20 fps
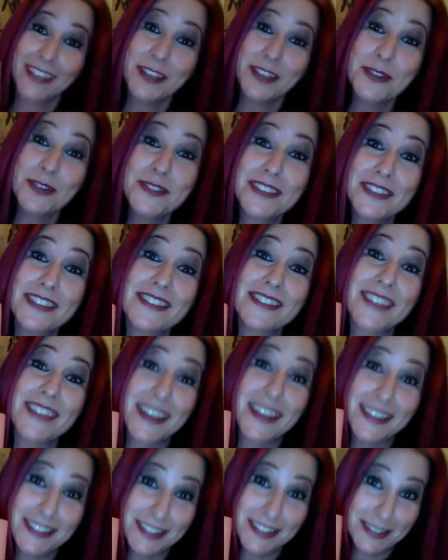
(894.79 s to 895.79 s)
Who says
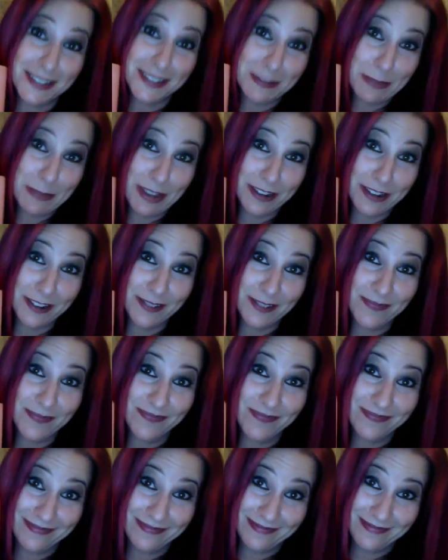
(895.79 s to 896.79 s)
size doesn't matter?
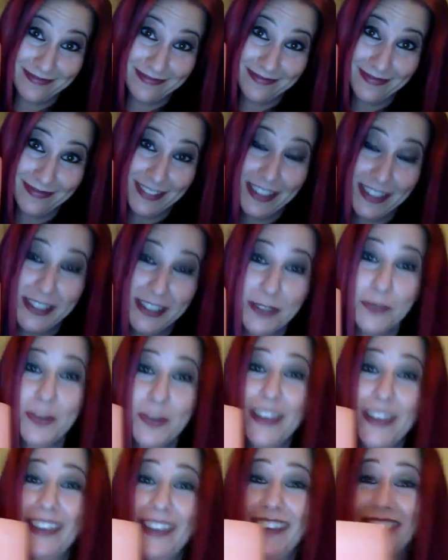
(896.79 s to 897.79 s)

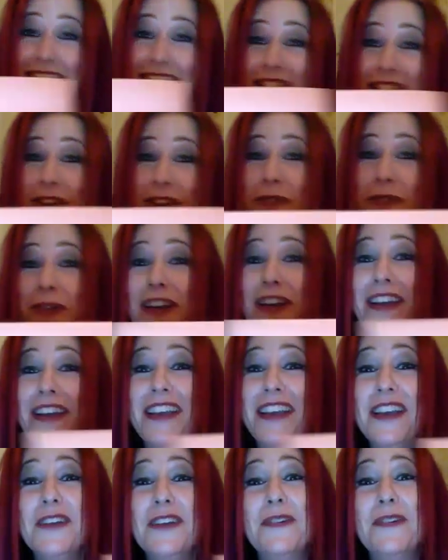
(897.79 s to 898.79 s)

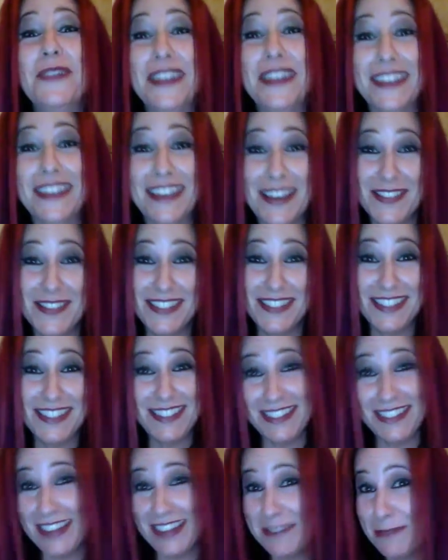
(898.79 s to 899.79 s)
When it comes to
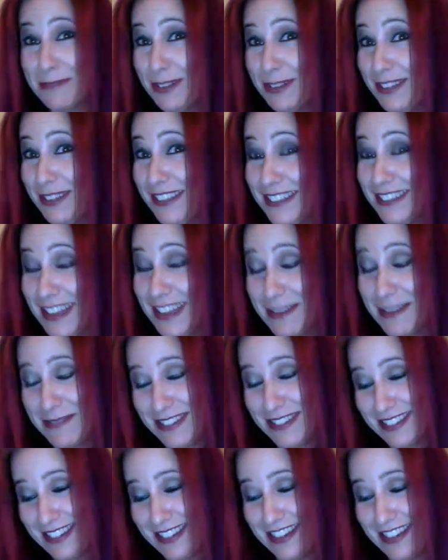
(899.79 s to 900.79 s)
singing bowls, I'm
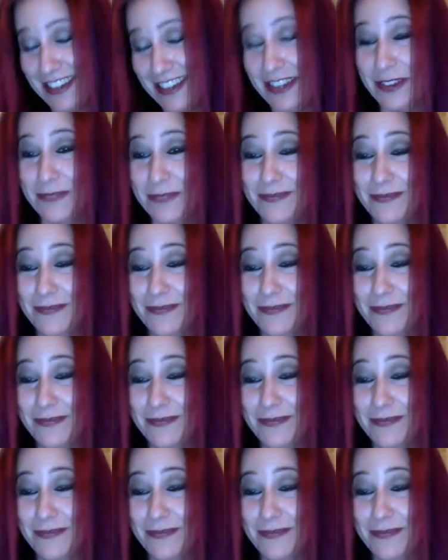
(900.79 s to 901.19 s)
just going to, you know,